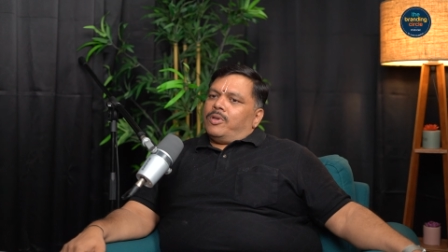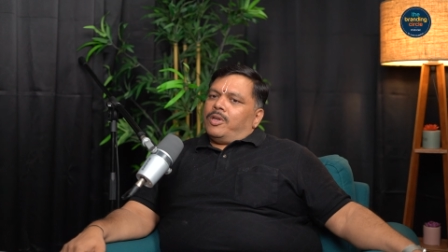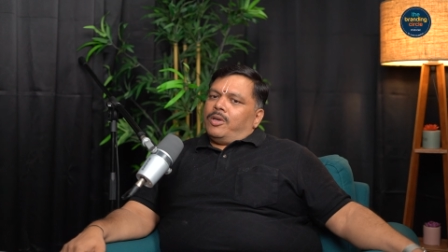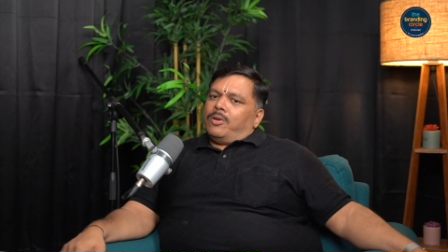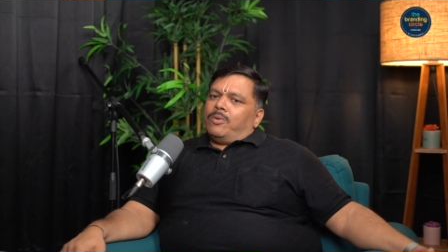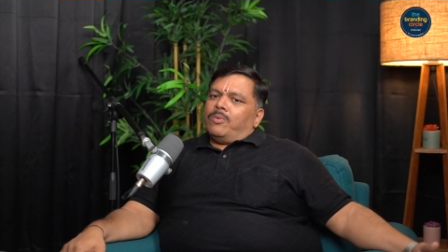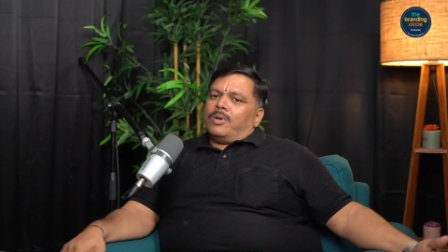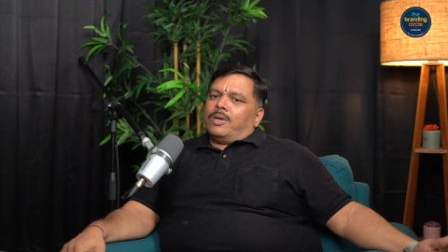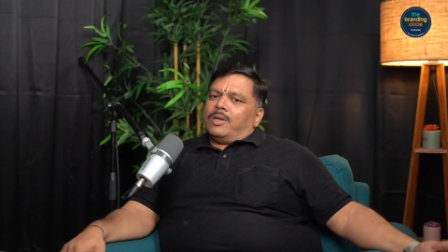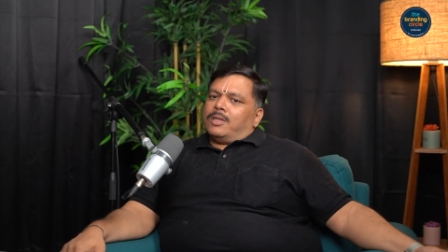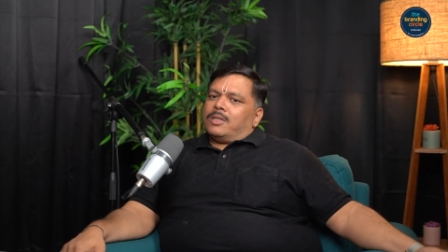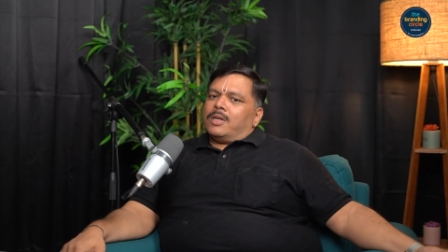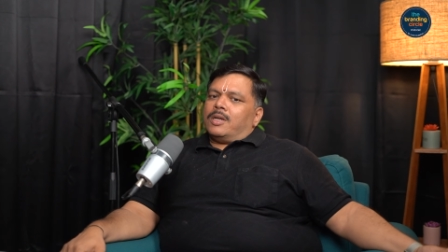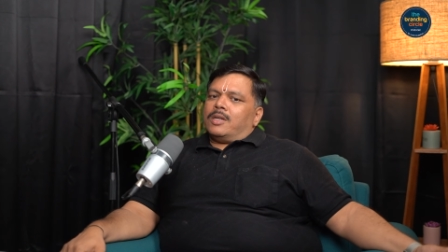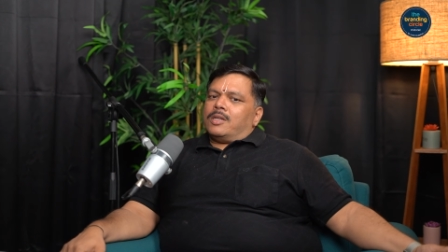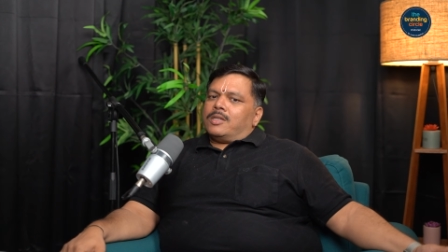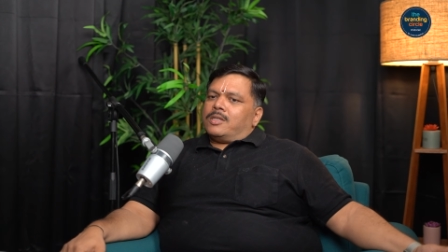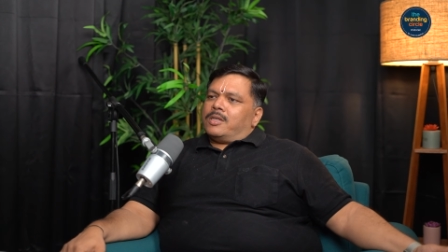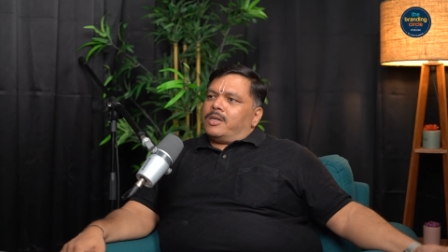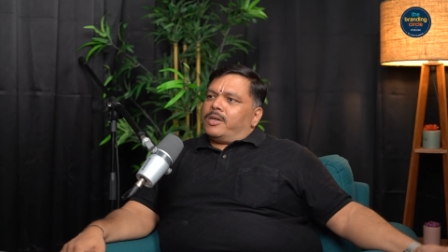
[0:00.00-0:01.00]
you need to
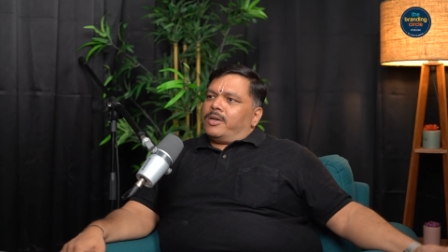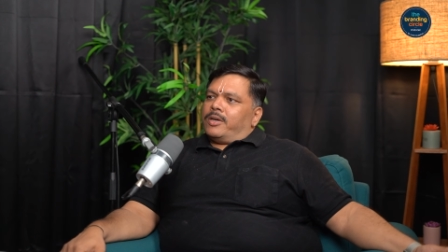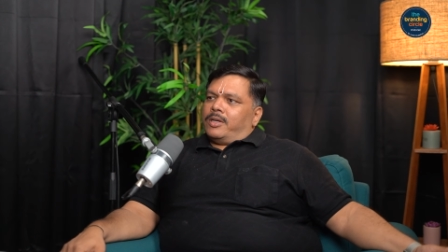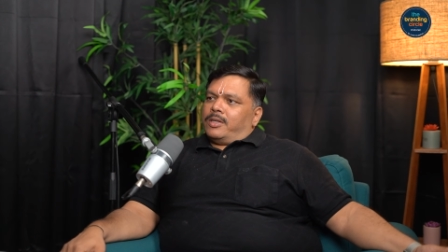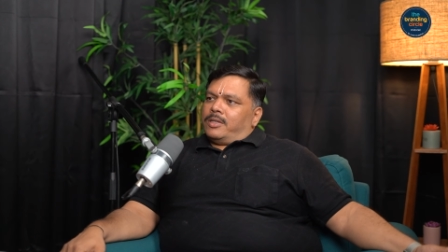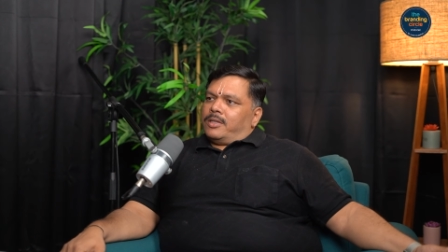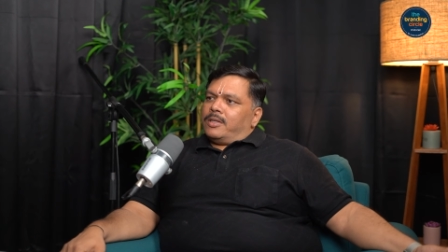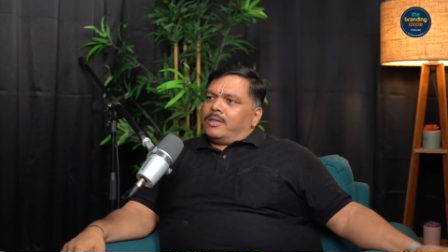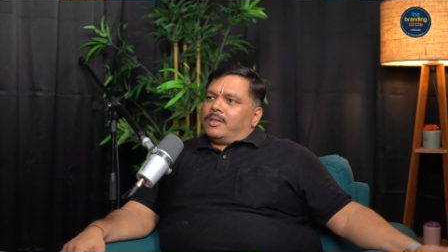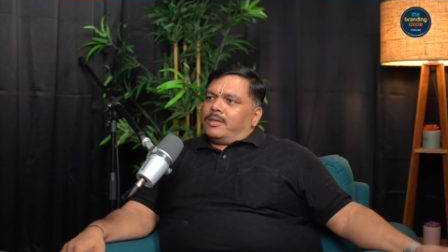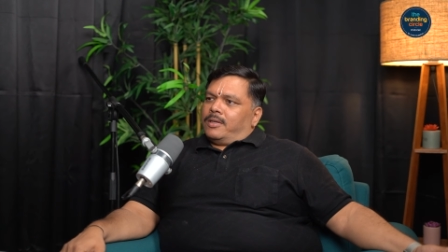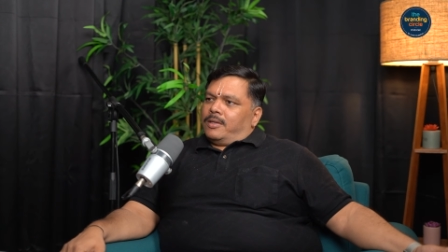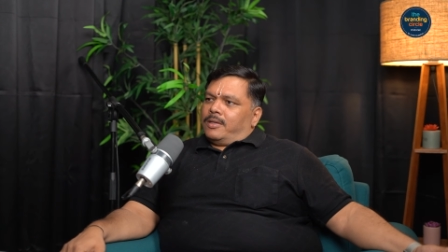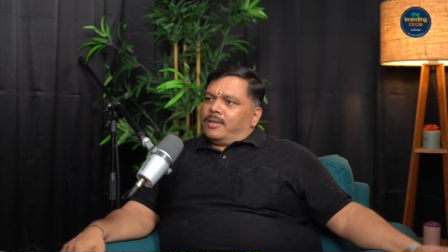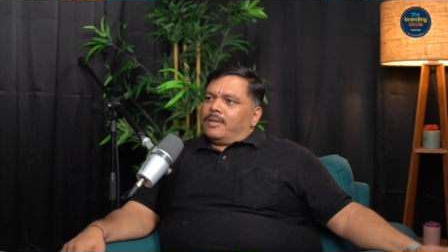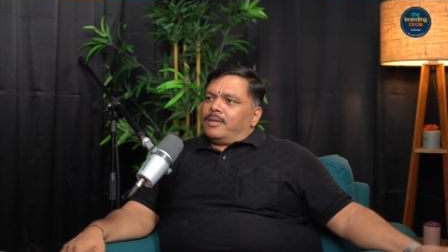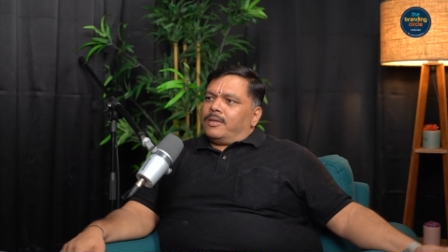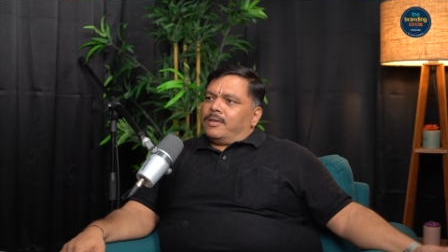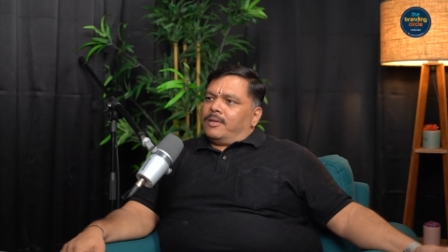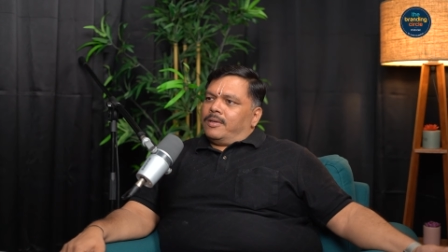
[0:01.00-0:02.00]
understand the generation.
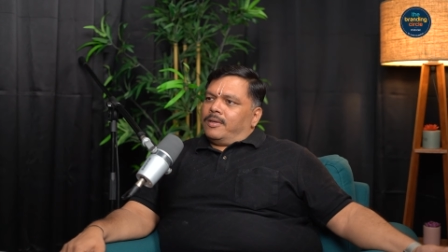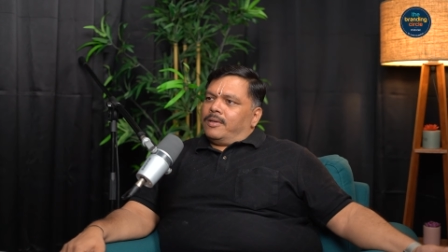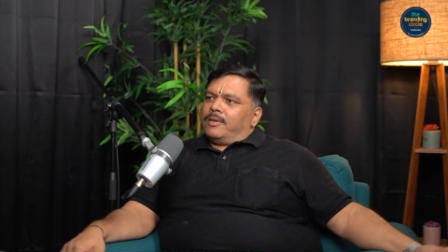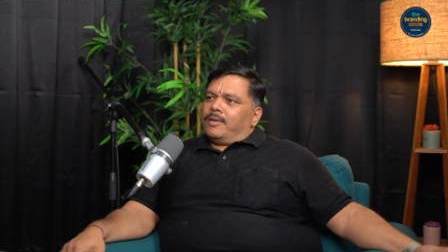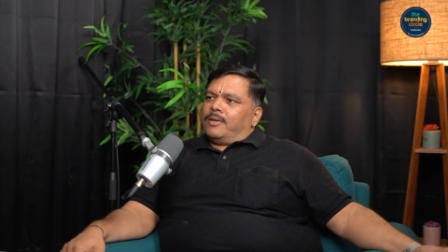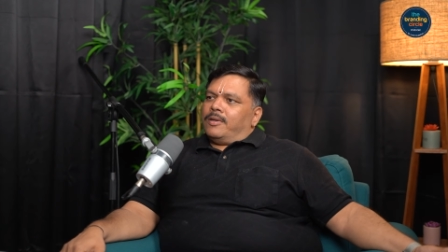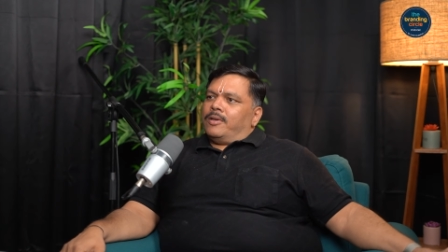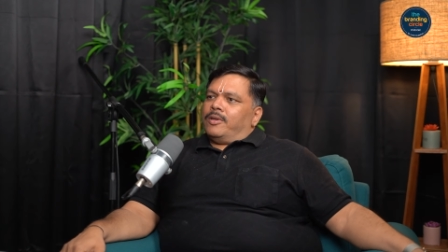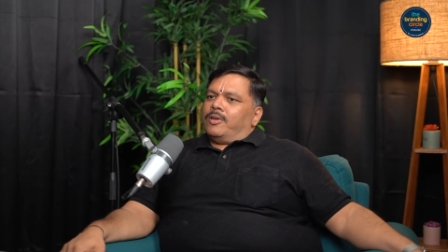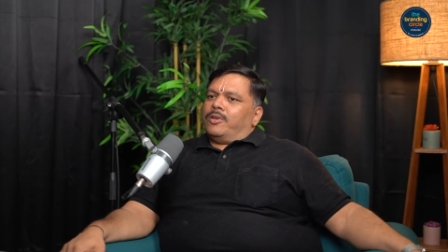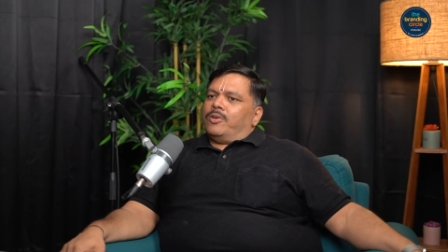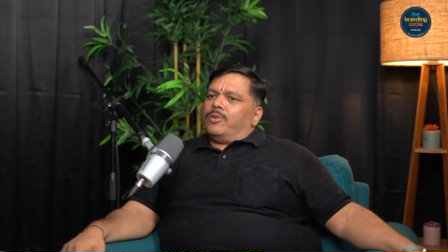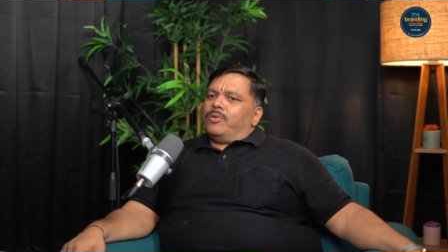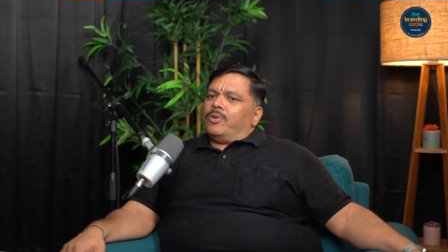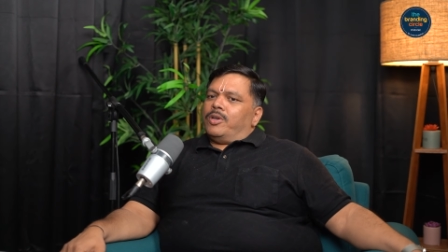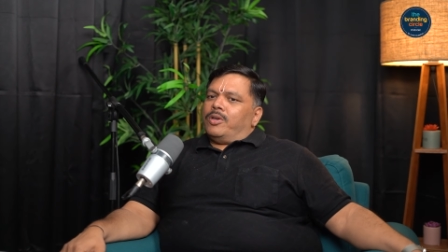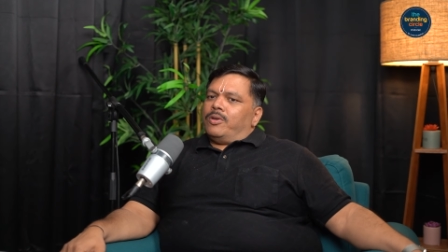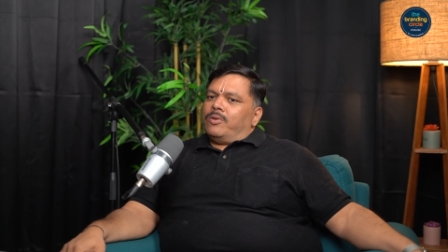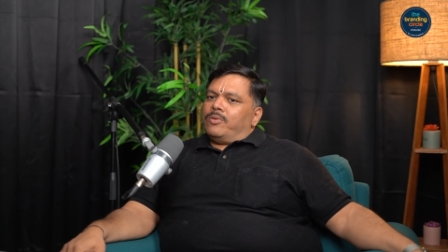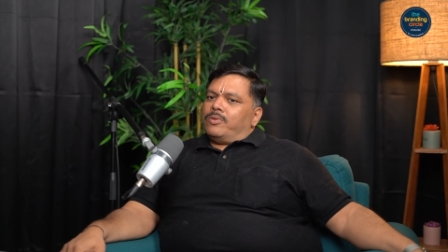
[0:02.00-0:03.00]

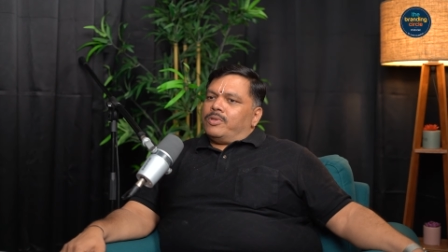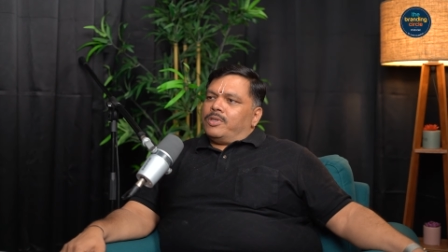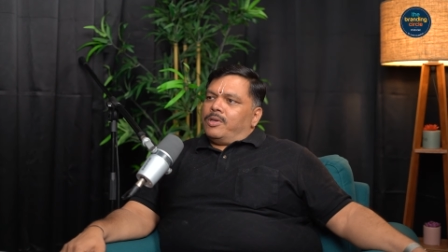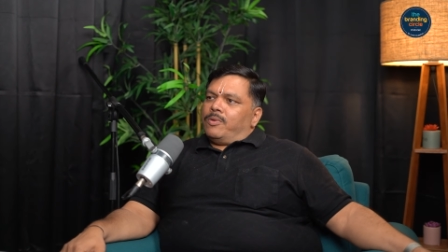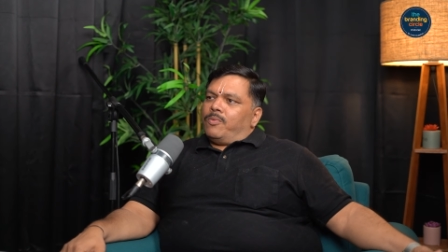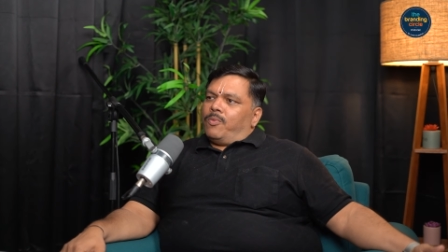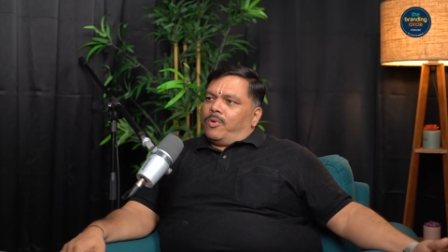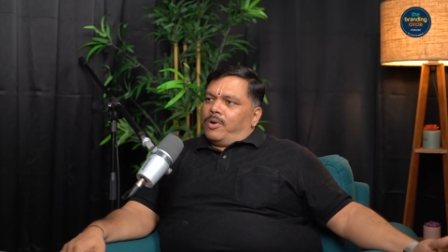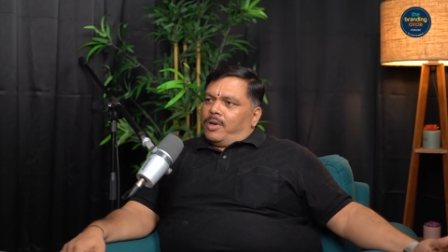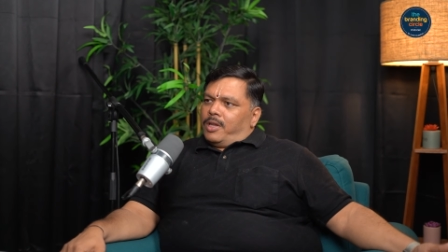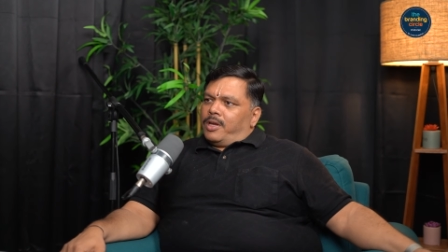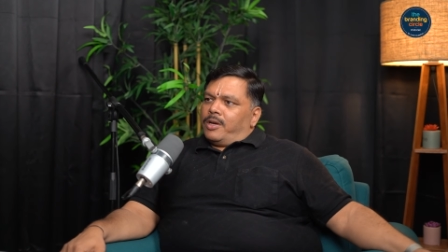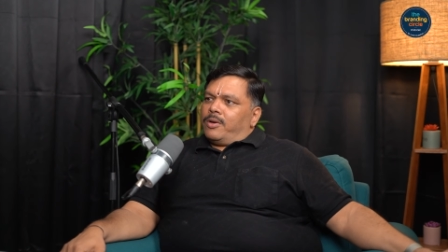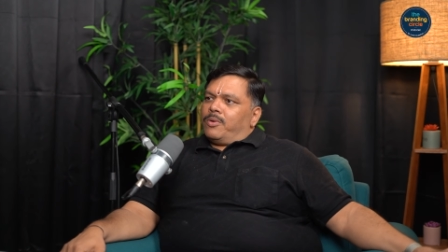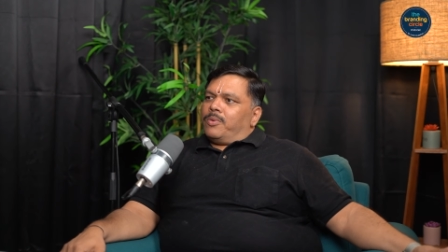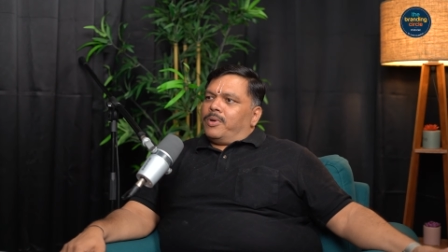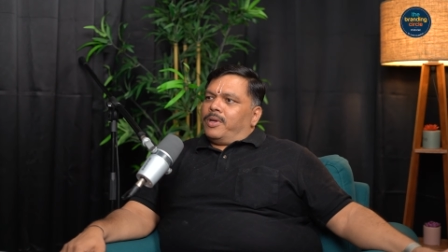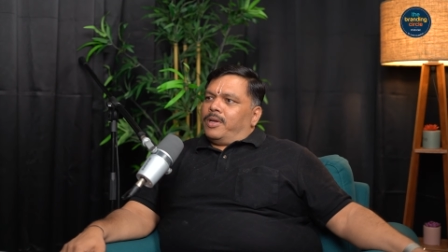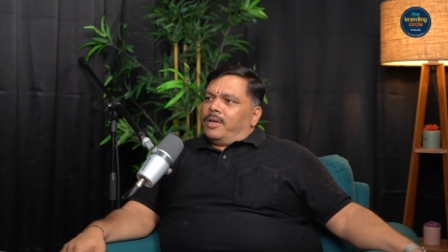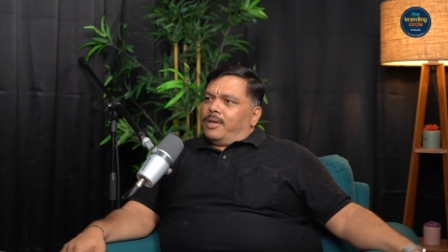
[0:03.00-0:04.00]
You need to see what they
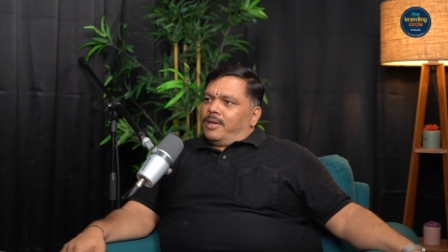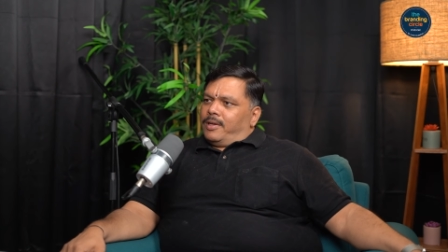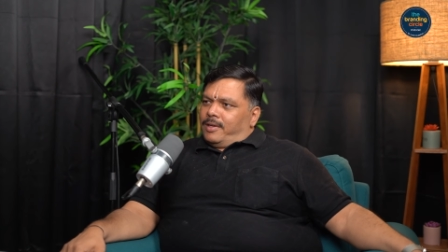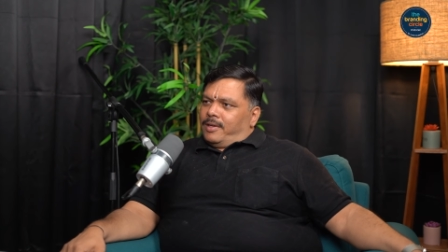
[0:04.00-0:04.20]
are doing,